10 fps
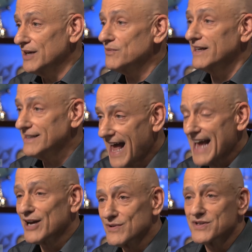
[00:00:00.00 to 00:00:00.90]
cocaine,
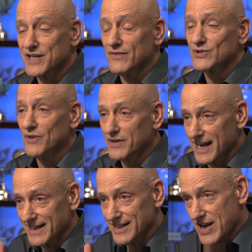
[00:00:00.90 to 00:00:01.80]
right? Anger is the devil's
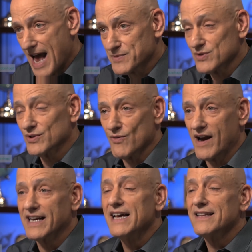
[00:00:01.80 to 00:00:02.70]
cocaine. He's
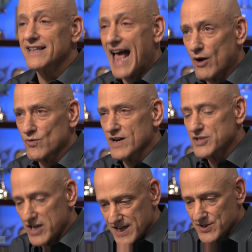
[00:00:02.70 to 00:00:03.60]
absolutely right that
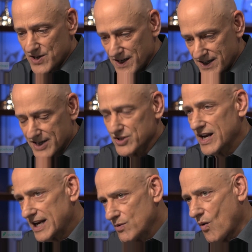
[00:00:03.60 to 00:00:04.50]
outrage is an
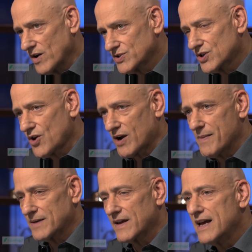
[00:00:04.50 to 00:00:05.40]
addiction, and he wants to
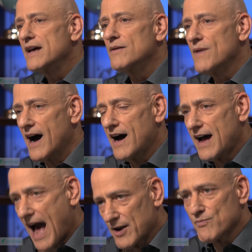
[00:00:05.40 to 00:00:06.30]
talk about
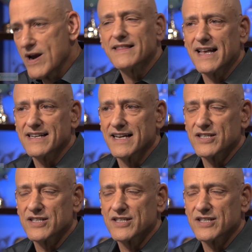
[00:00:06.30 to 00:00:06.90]
how to break